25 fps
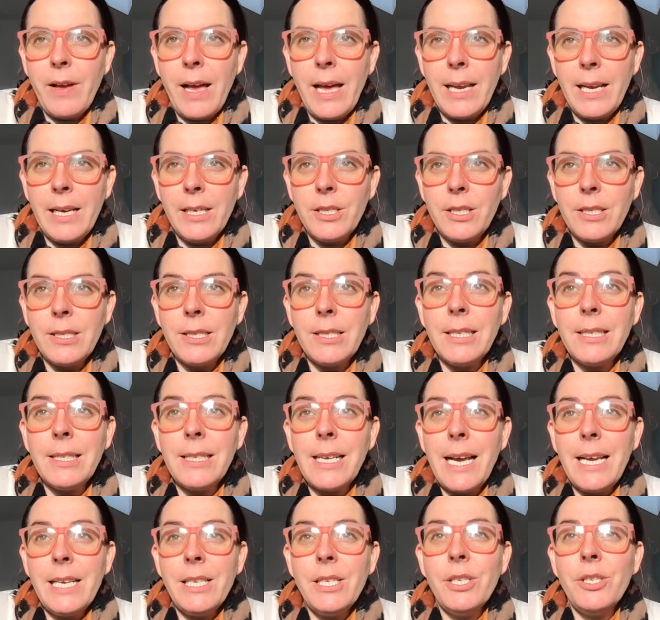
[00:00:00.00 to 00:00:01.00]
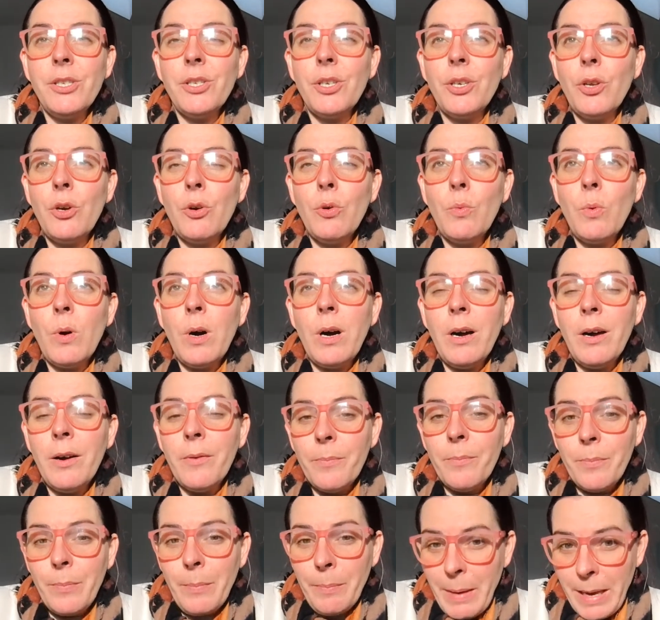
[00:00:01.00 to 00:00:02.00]
And I just decided, you know
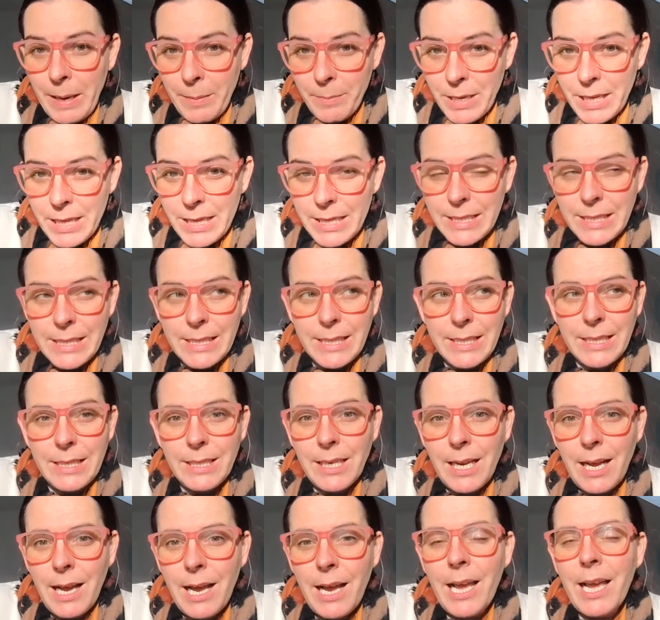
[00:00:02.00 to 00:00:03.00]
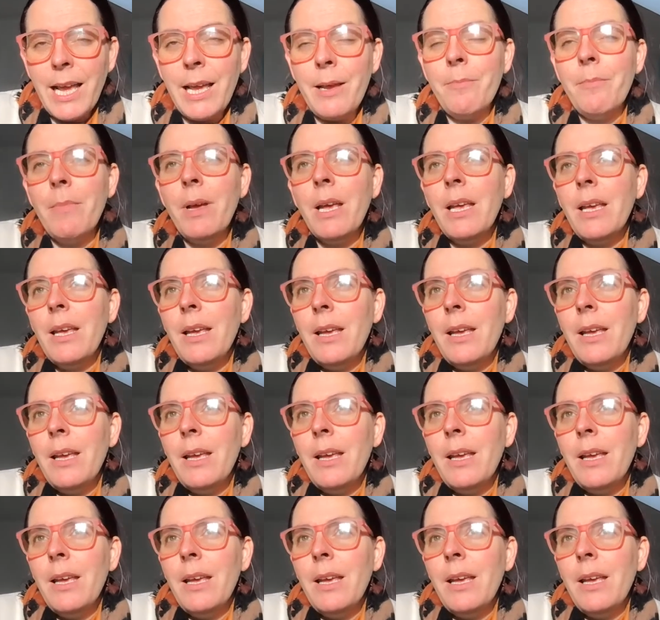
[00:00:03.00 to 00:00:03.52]
what, maybe this is the time.